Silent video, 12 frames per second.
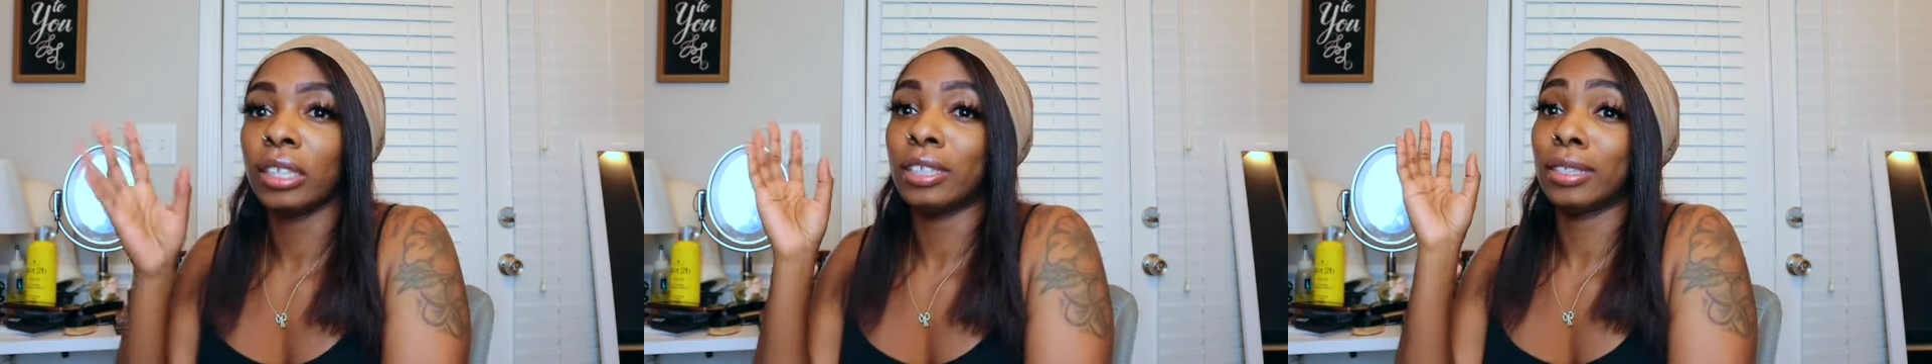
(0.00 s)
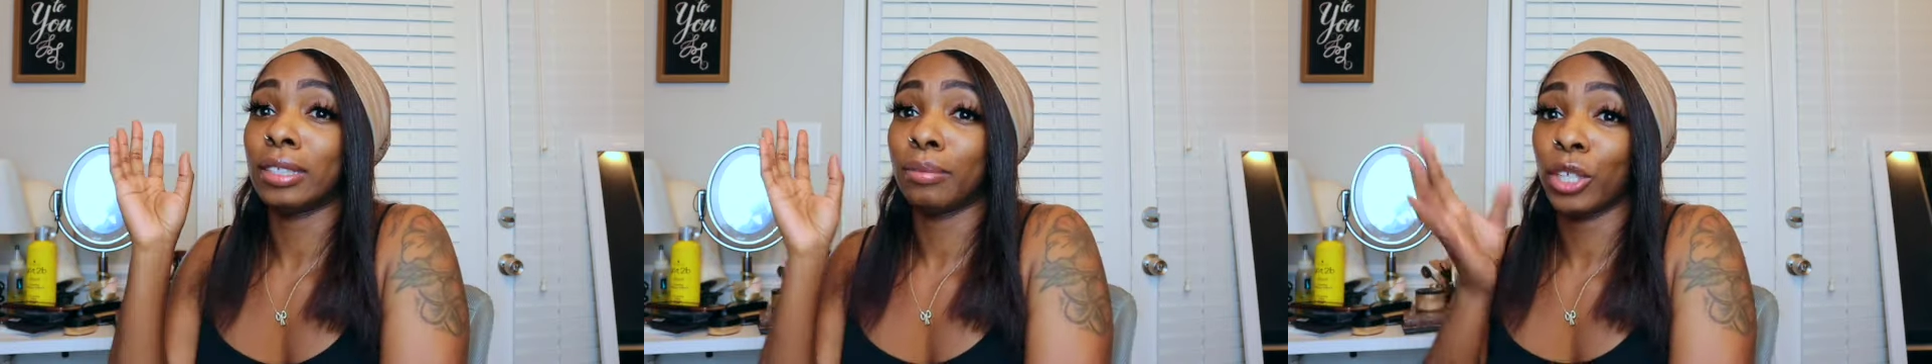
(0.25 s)

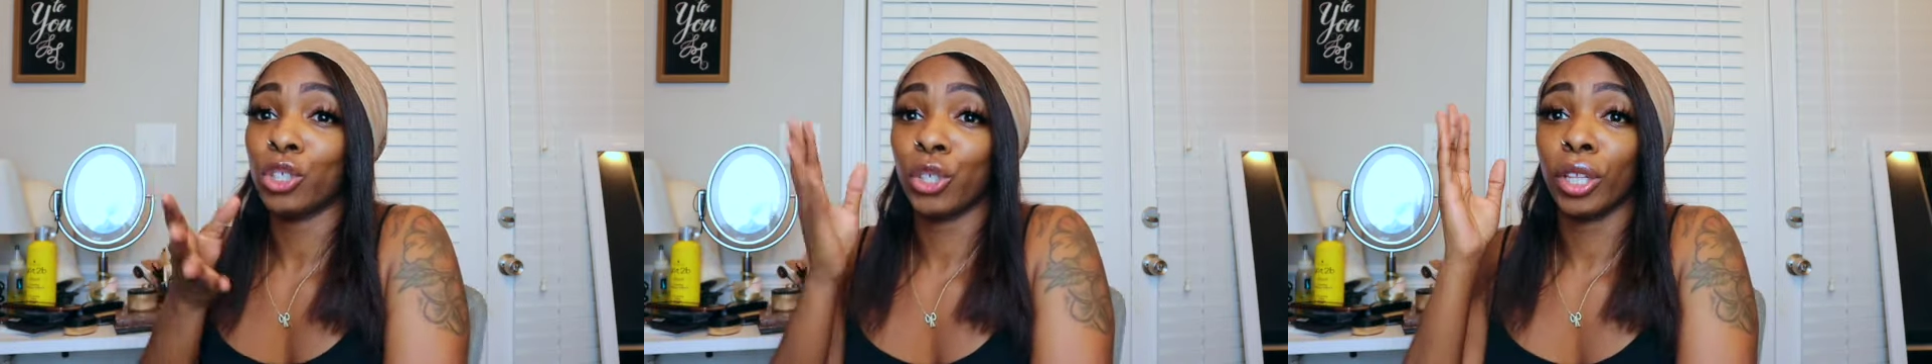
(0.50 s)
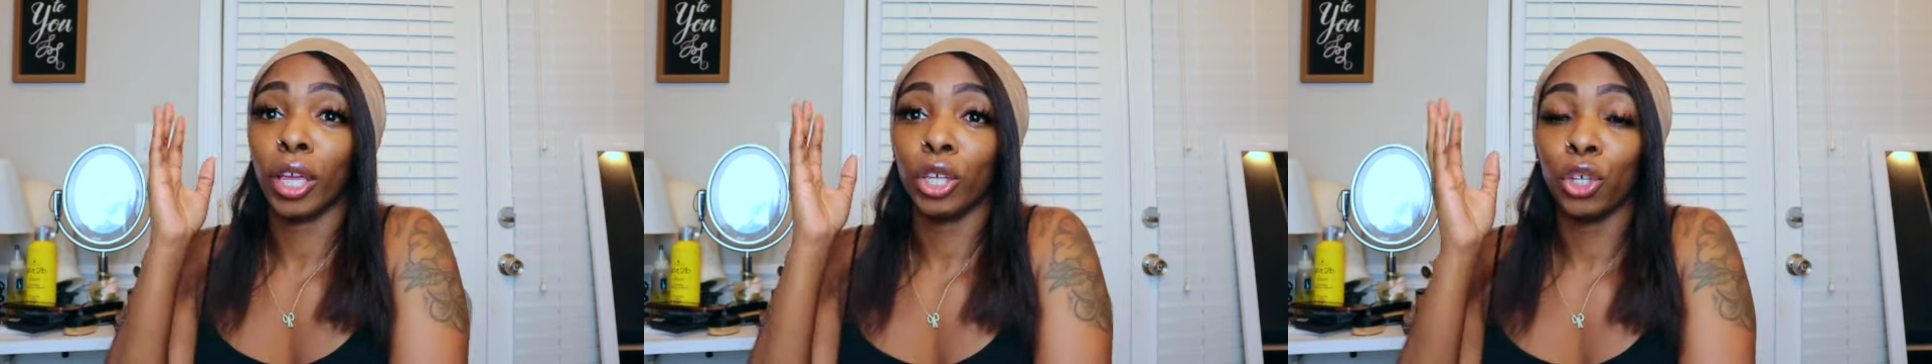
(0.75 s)
Just make
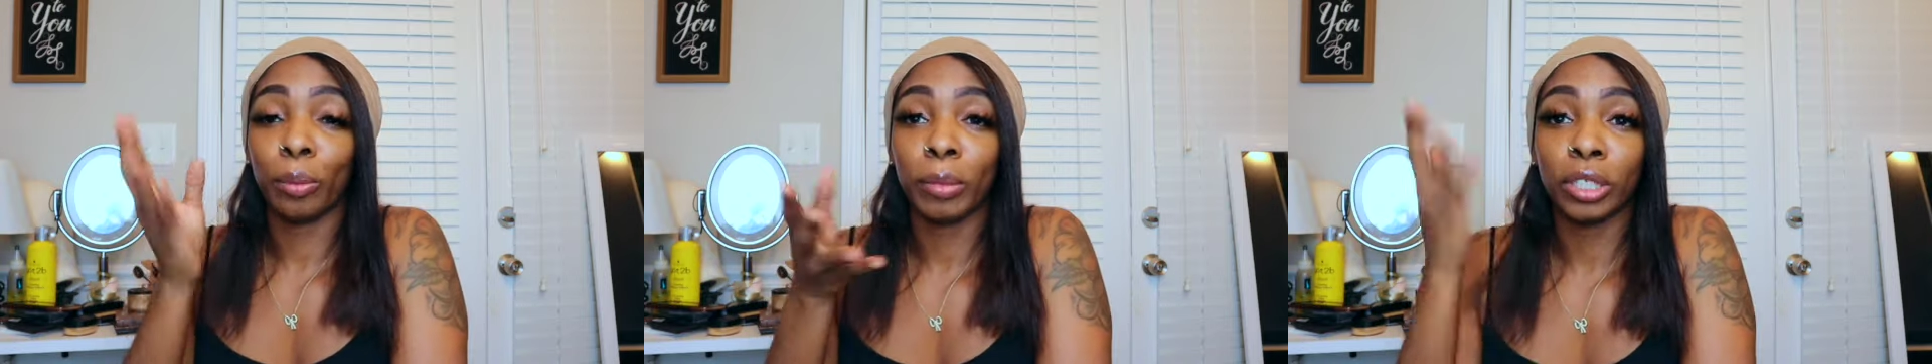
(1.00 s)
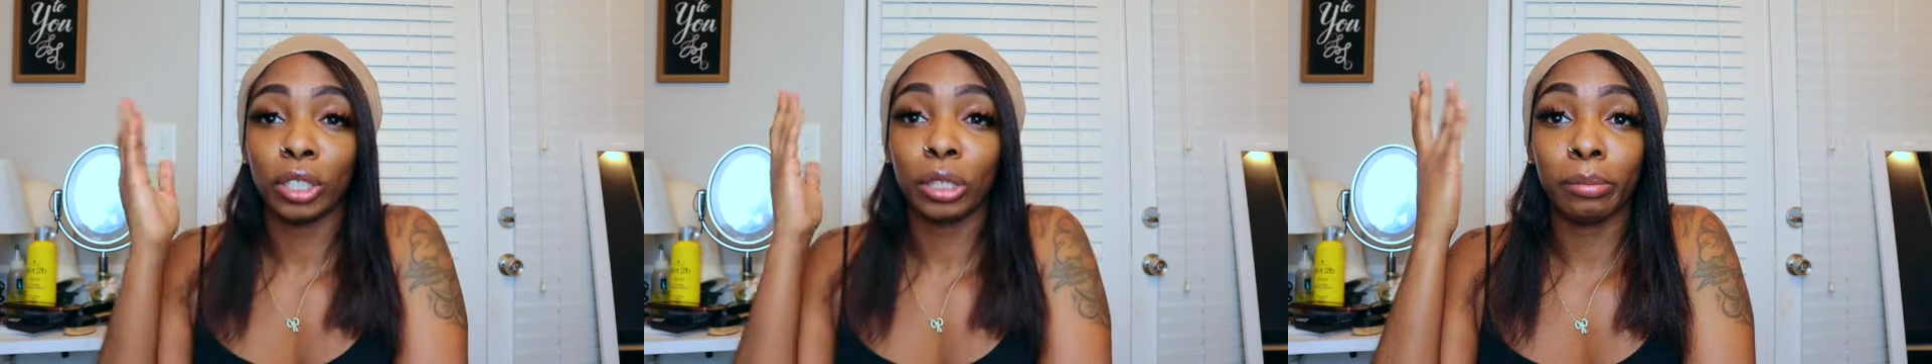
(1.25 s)
sure that you're
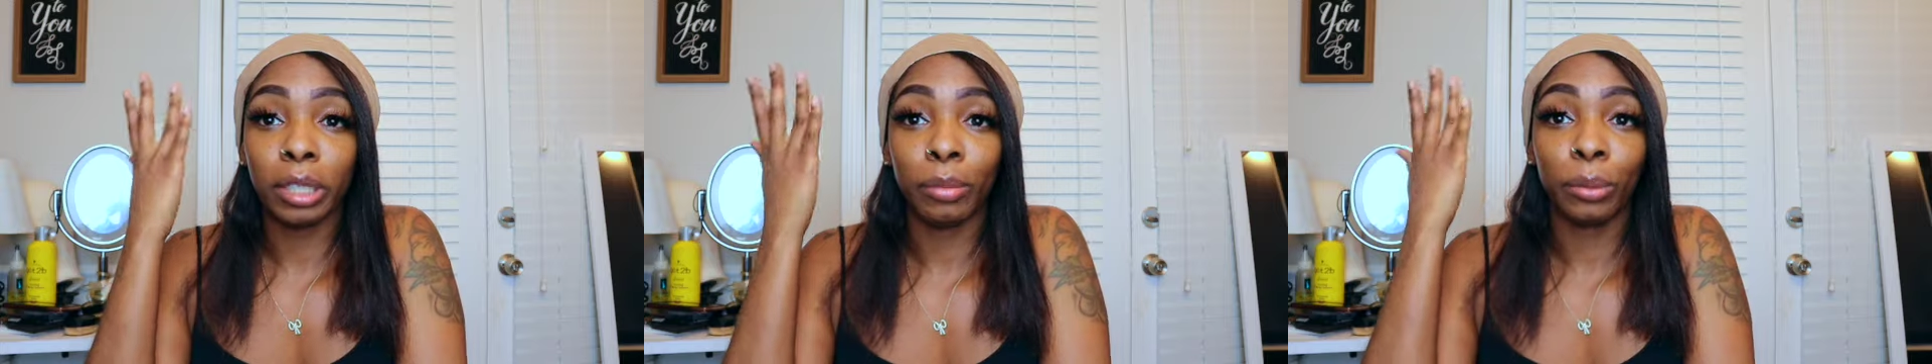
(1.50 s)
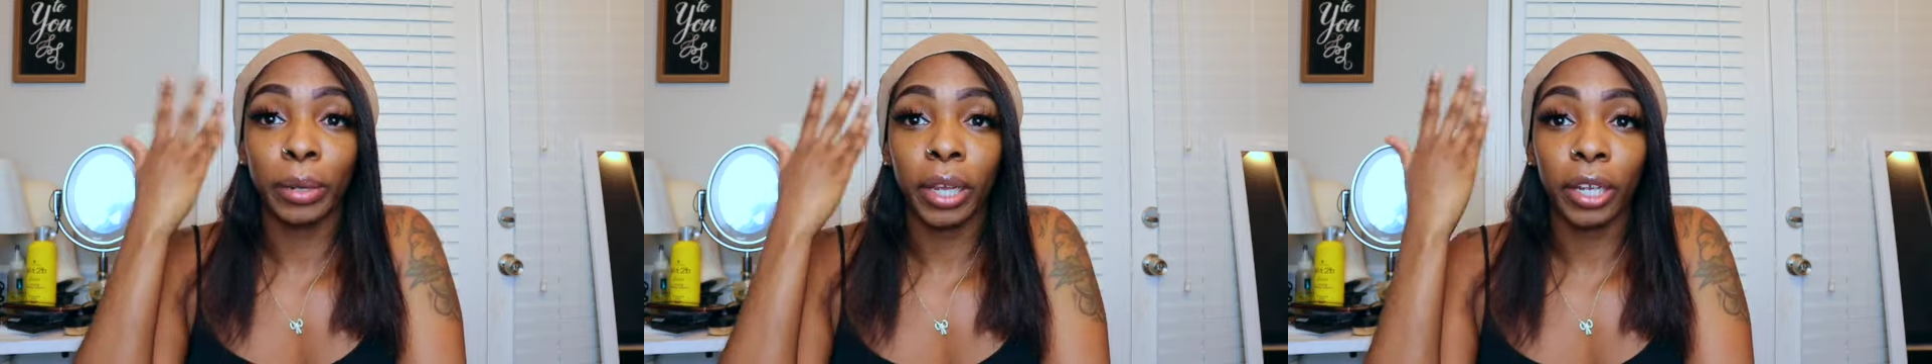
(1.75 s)
mentally
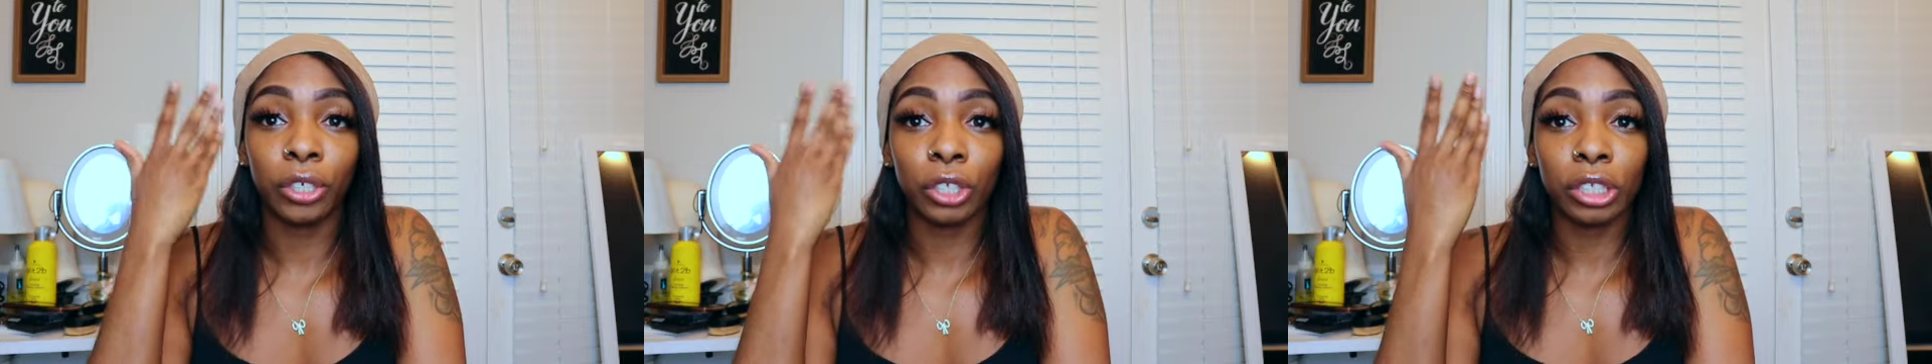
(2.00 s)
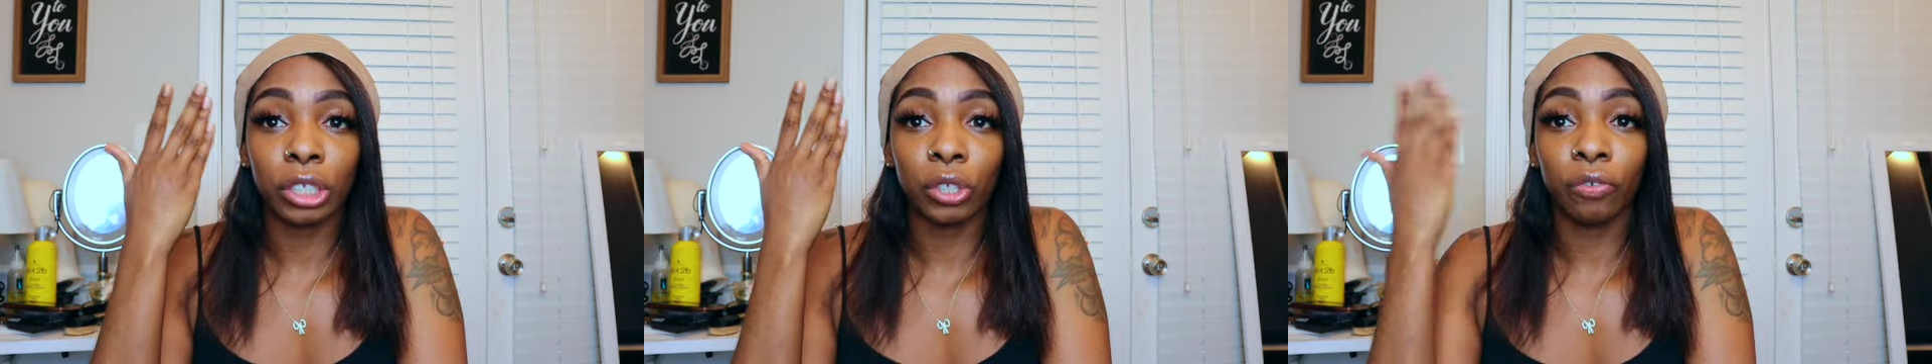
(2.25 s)
preparing
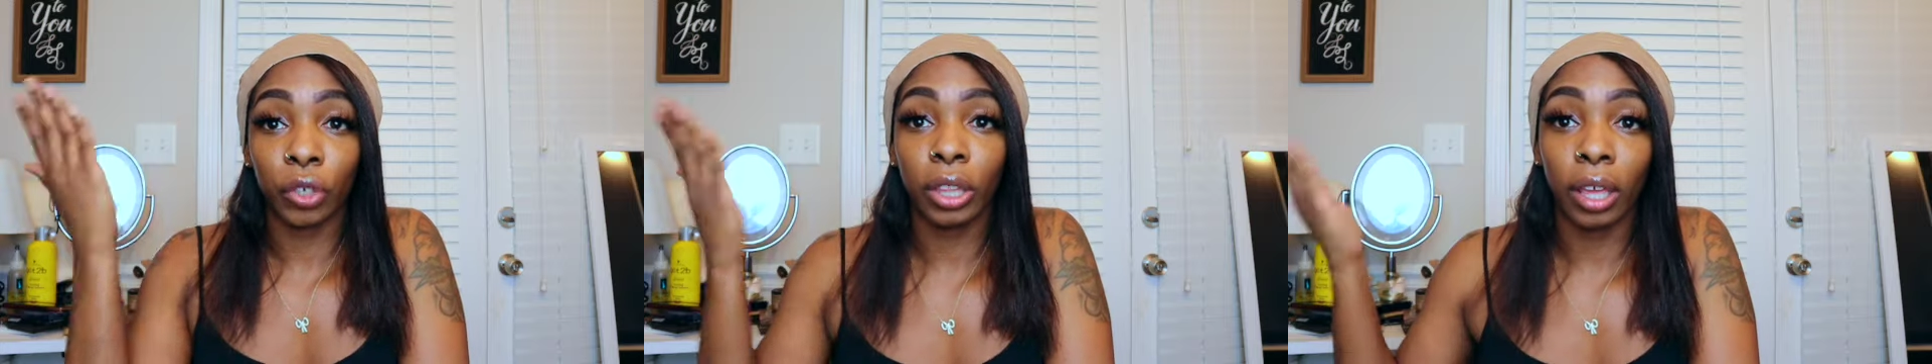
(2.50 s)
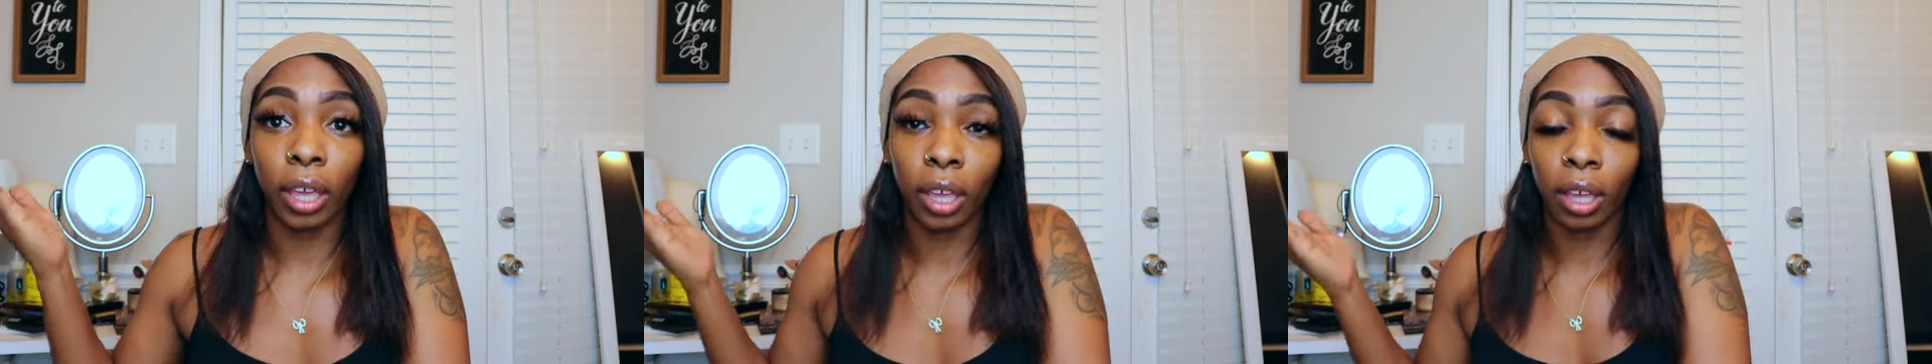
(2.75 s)
yourself for
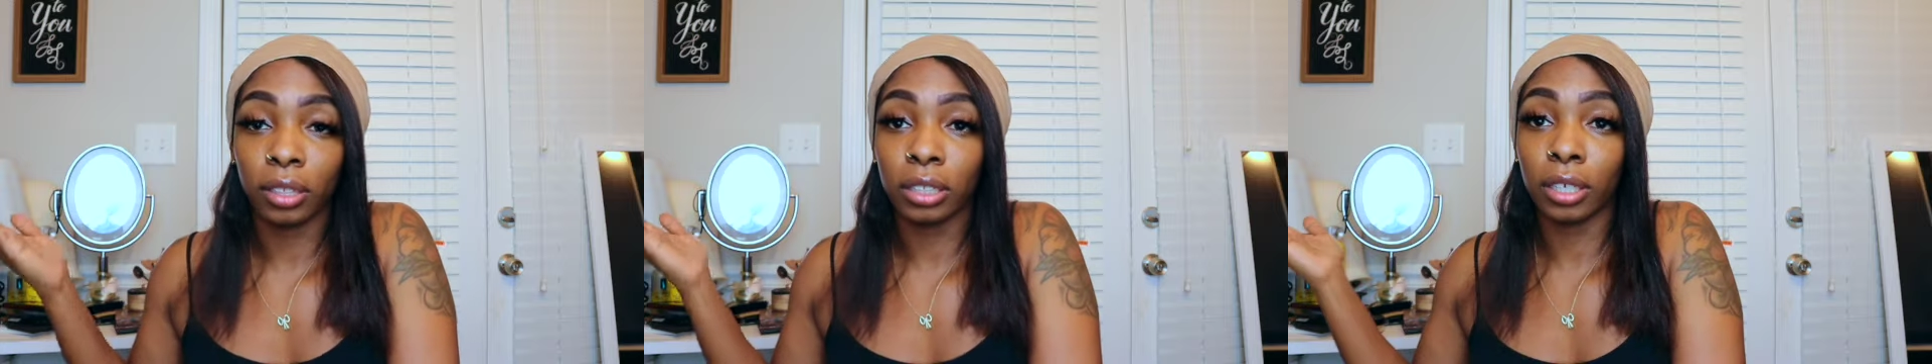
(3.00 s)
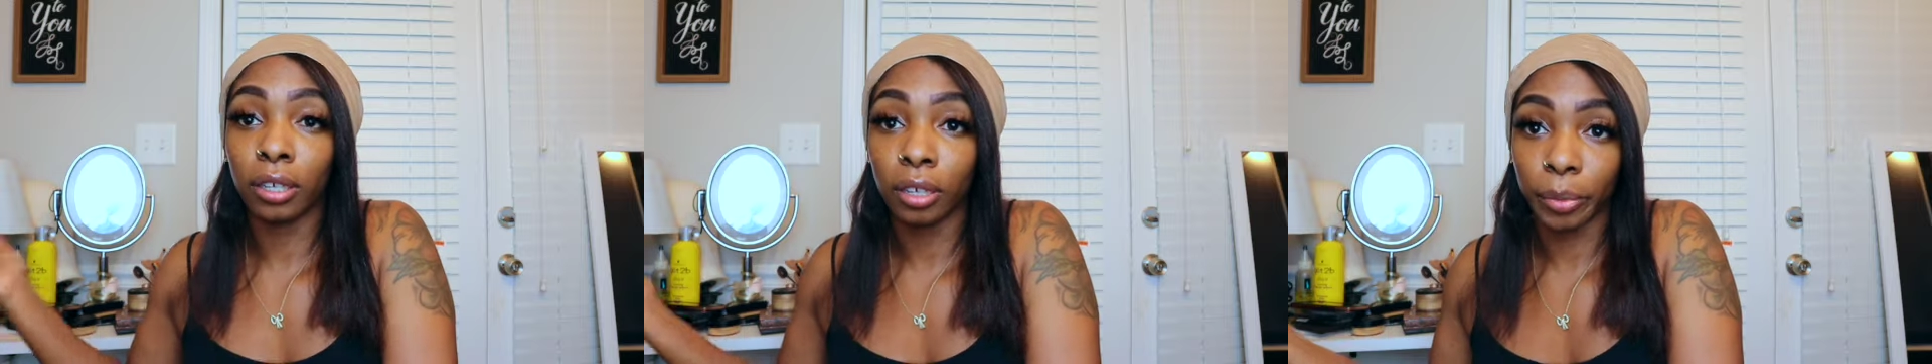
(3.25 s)
that to
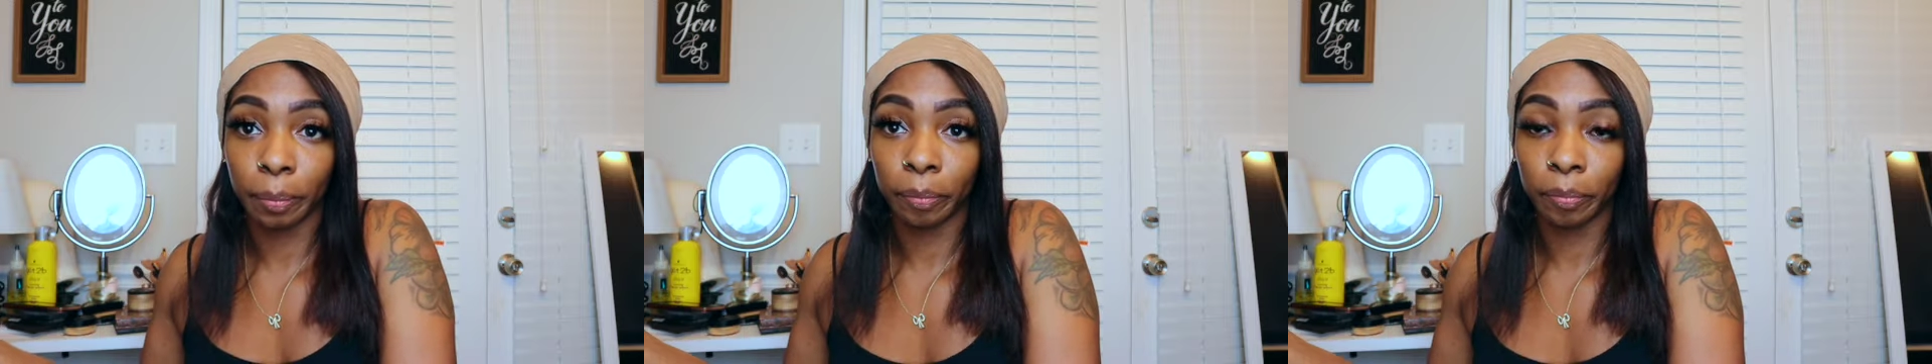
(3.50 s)
come,